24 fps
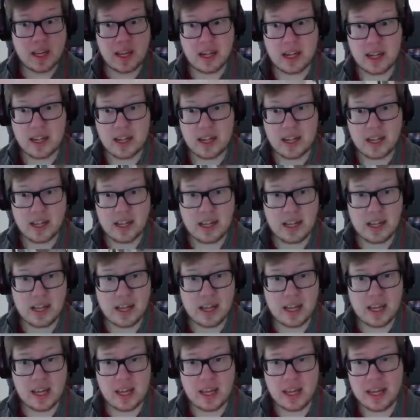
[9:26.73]

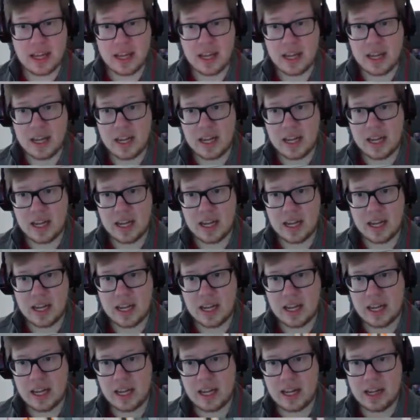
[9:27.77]

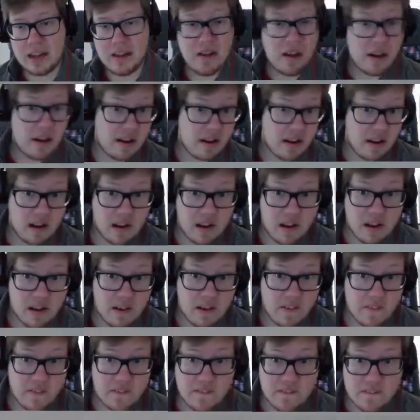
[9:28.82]

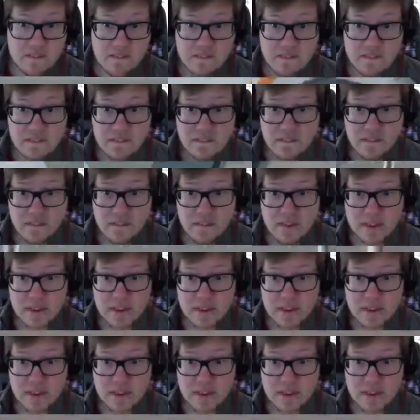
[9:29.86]
(no one is talking)